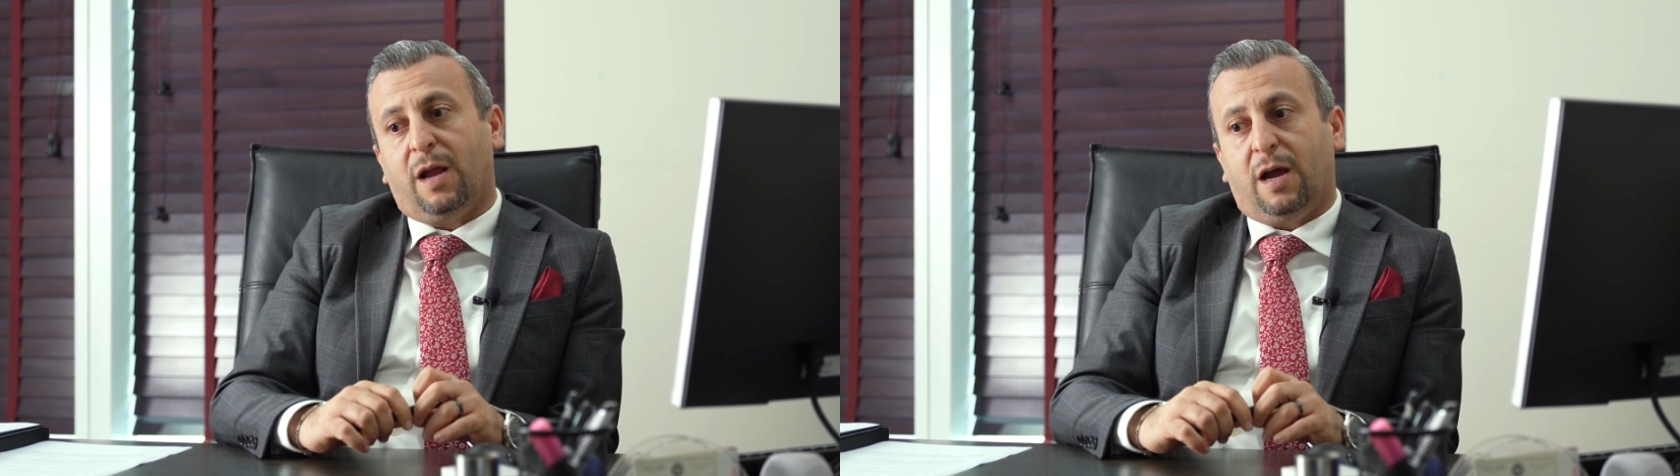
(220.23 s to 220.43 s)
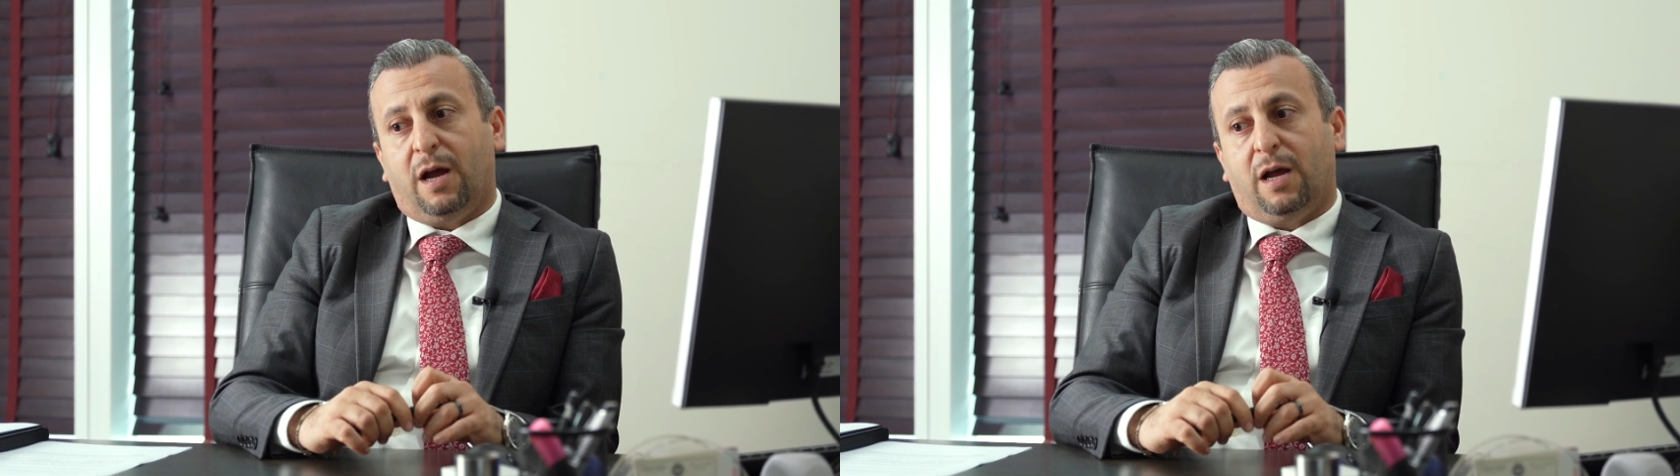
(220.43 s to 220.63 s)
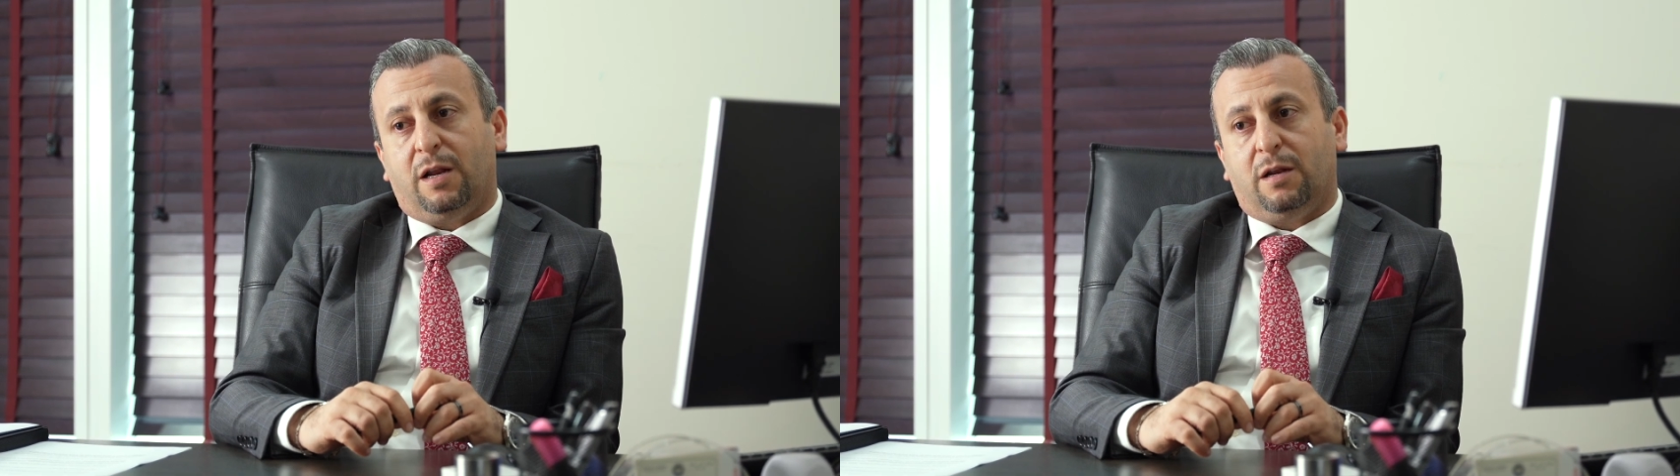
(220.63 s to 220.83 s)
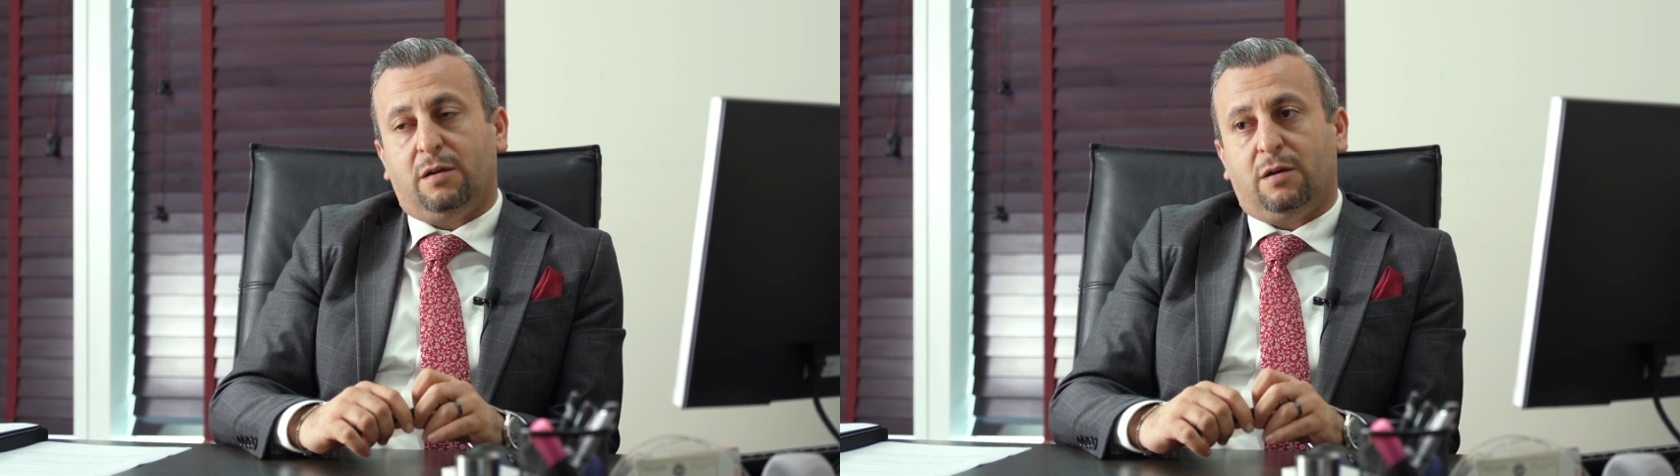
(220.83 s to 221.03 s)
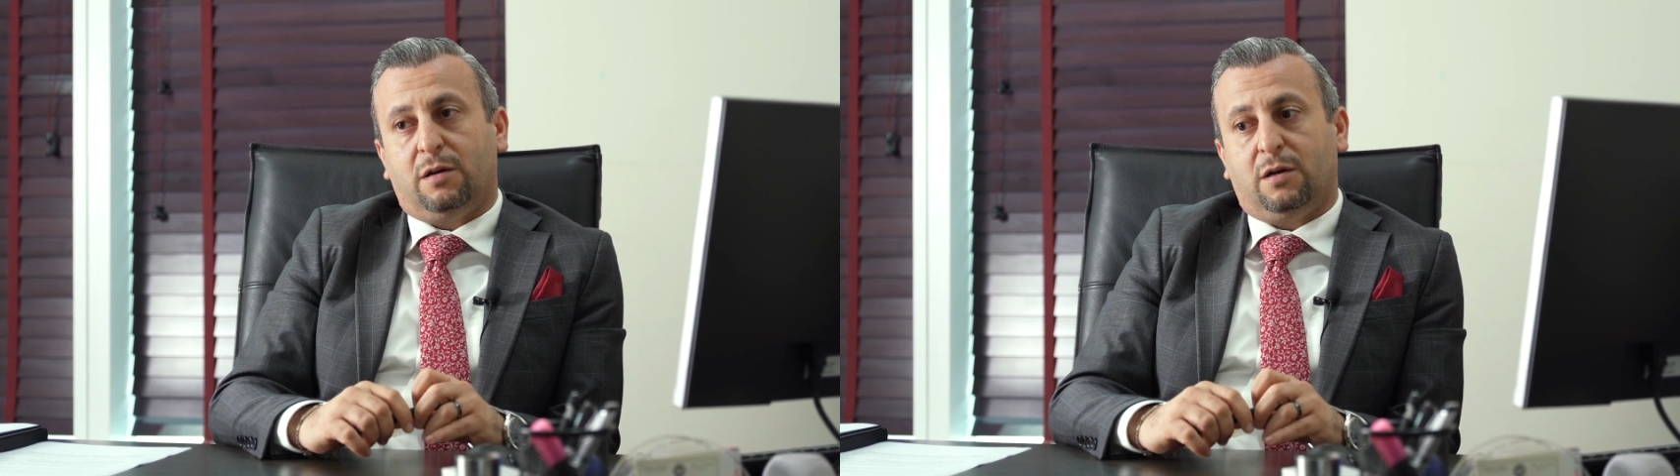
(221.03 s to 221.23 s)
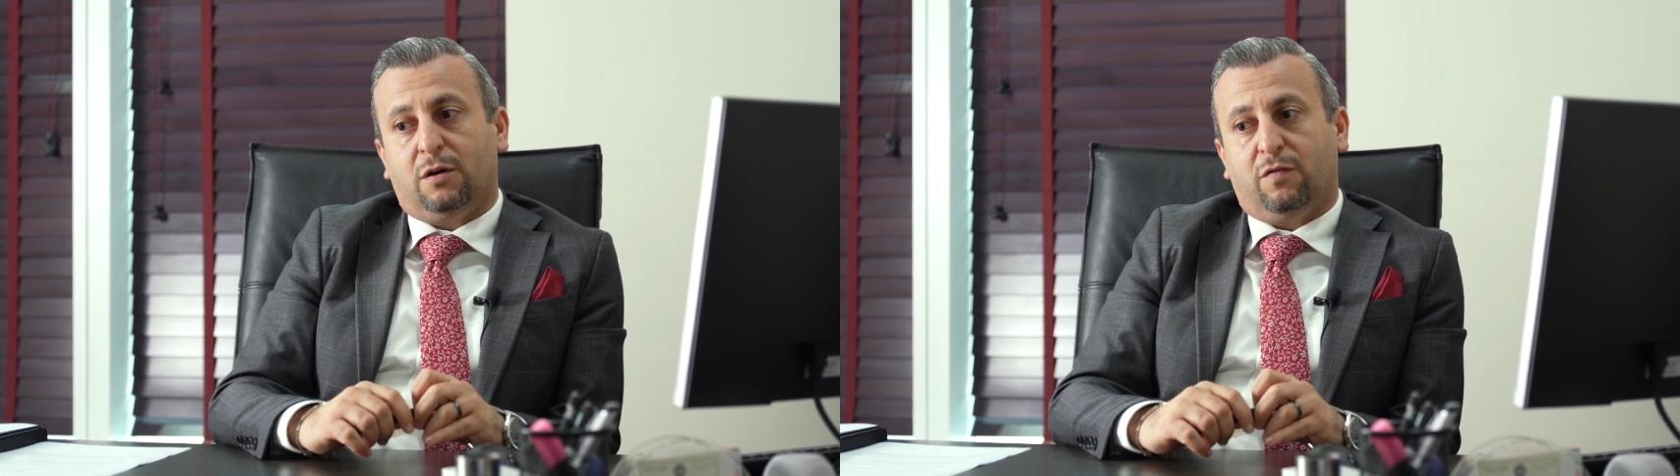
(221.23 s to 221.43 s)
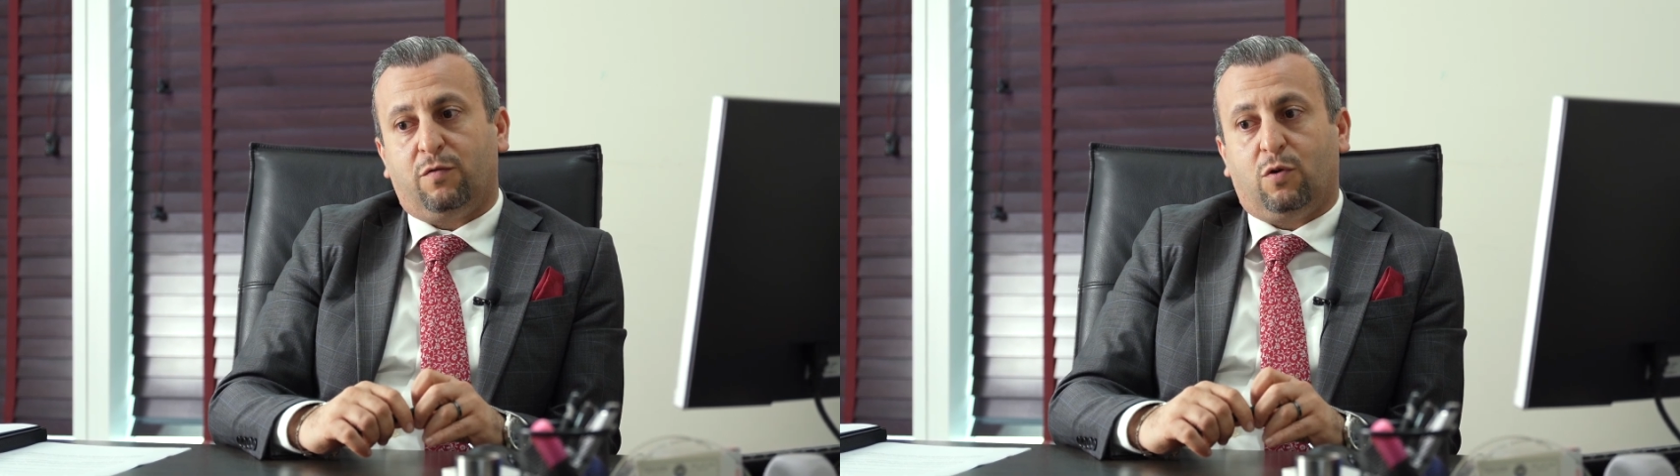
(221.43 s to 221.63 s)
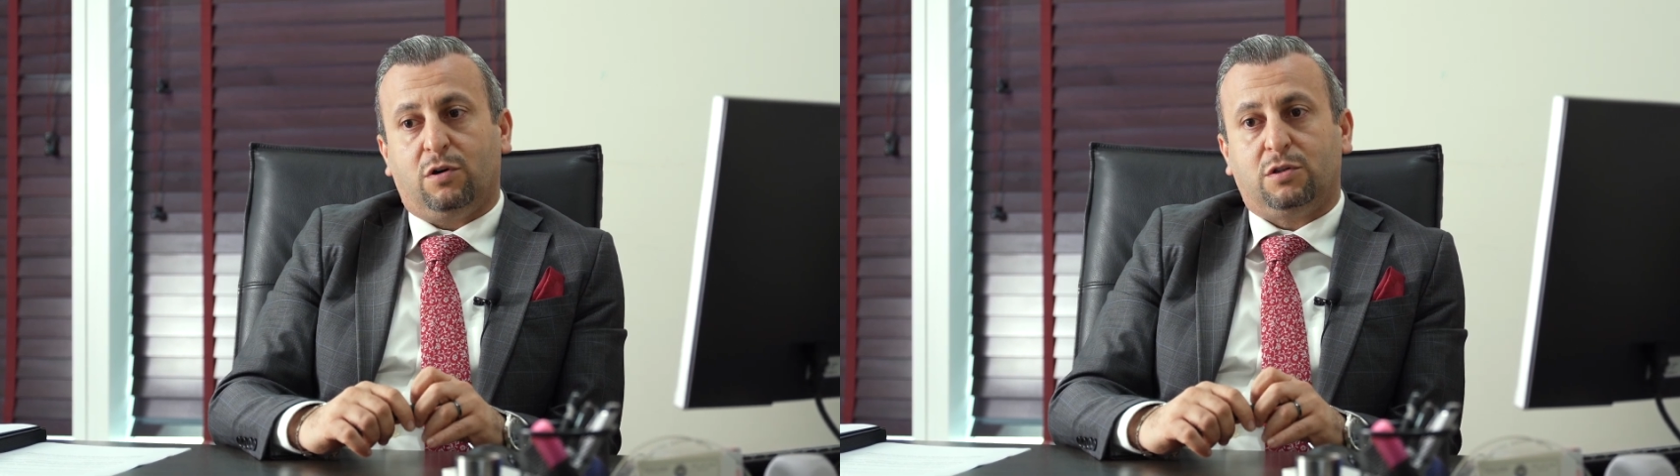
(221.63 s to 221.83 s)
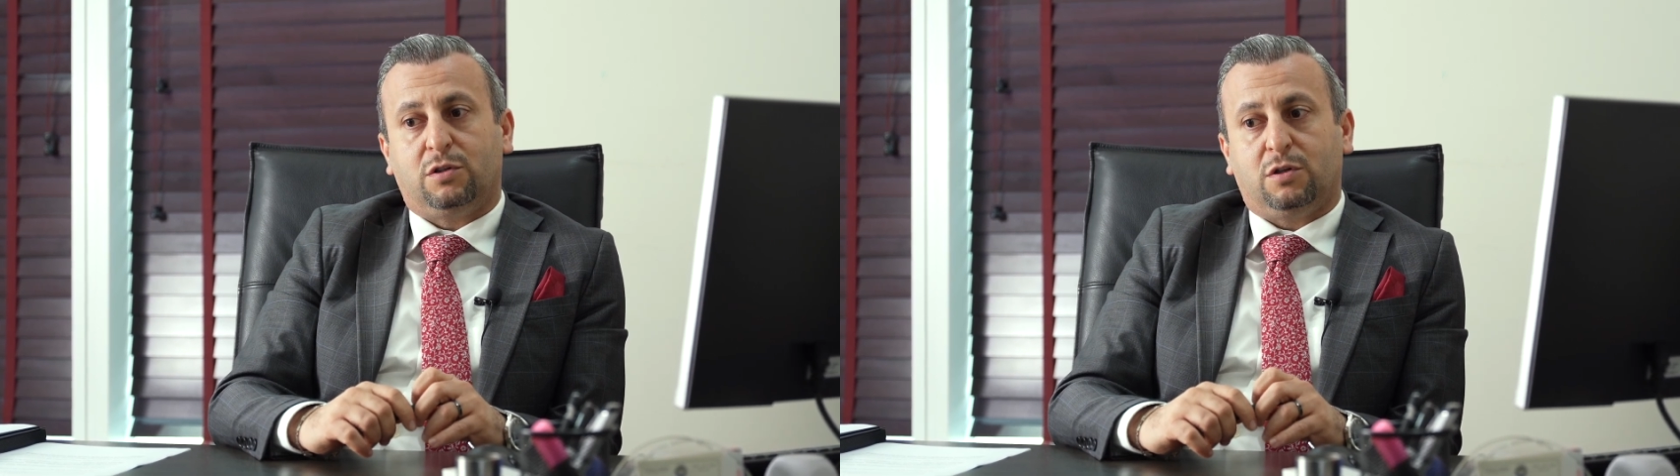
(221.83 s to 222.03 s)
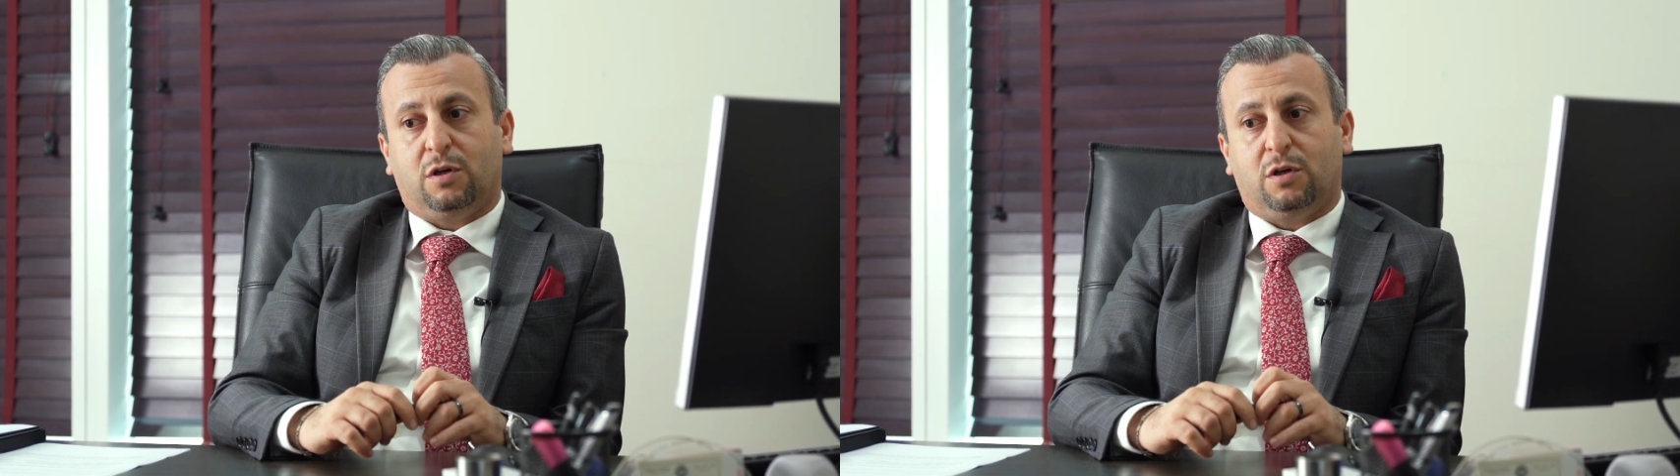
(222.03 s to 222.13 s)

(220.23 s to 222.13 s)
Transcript: and of course,